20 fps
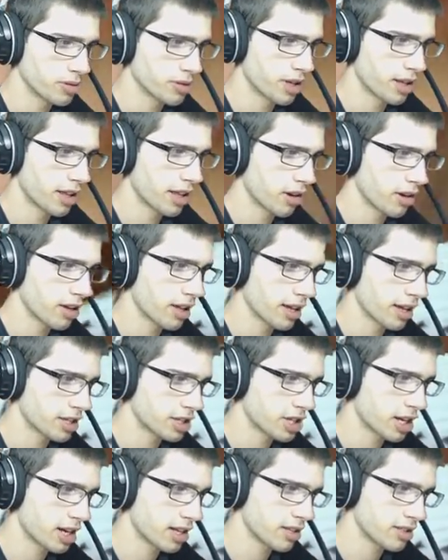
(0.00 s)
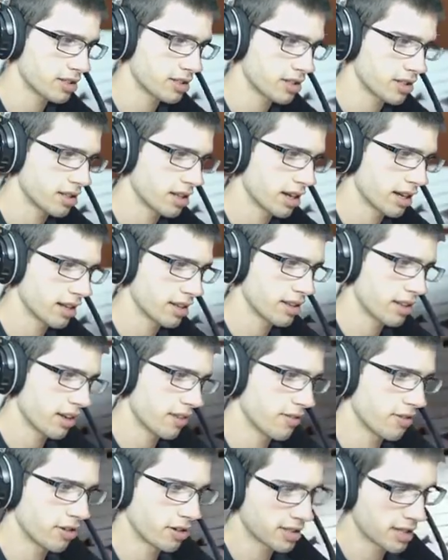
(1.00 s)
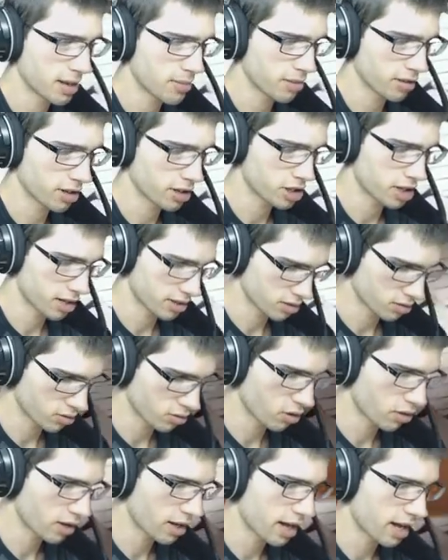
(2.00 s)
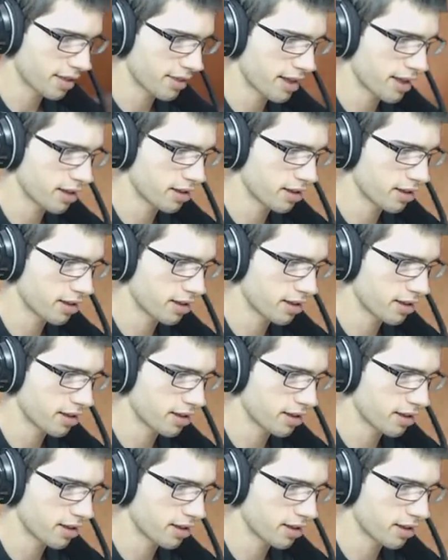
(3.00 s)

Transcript: So they got like a for example, a Chesnaught and